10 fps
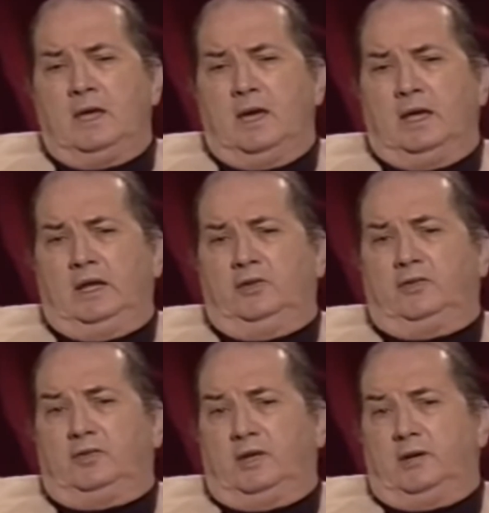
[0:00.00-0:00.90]
and
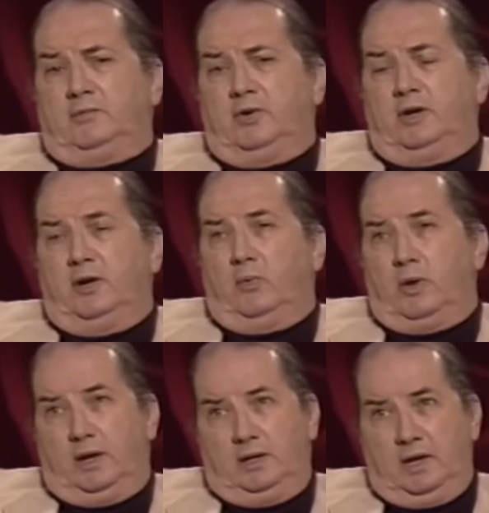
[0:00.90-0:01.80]
instead of turning
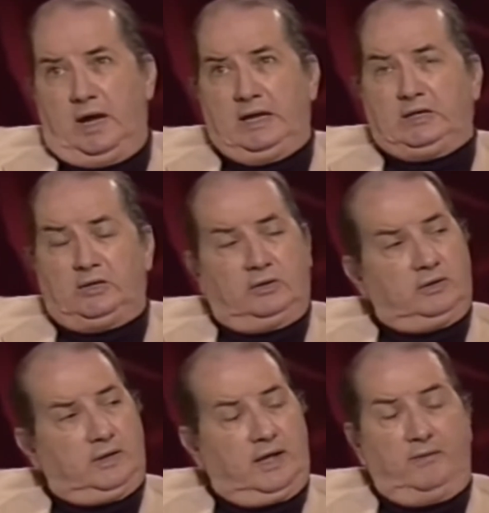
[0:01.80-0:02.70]
right, I
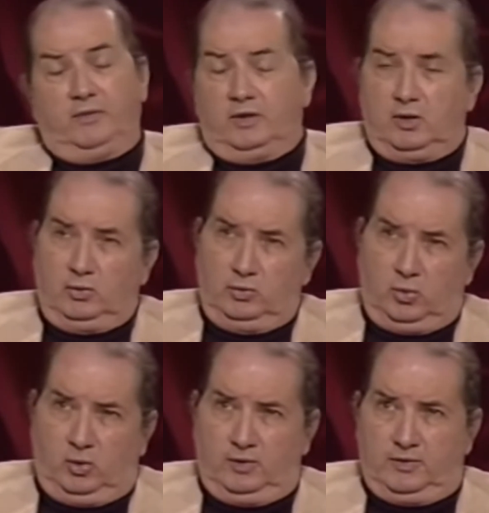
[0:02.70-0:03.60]
turn left and go
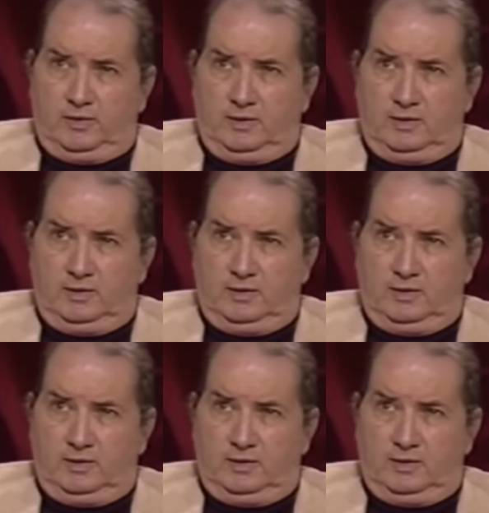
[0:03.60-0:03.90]
north.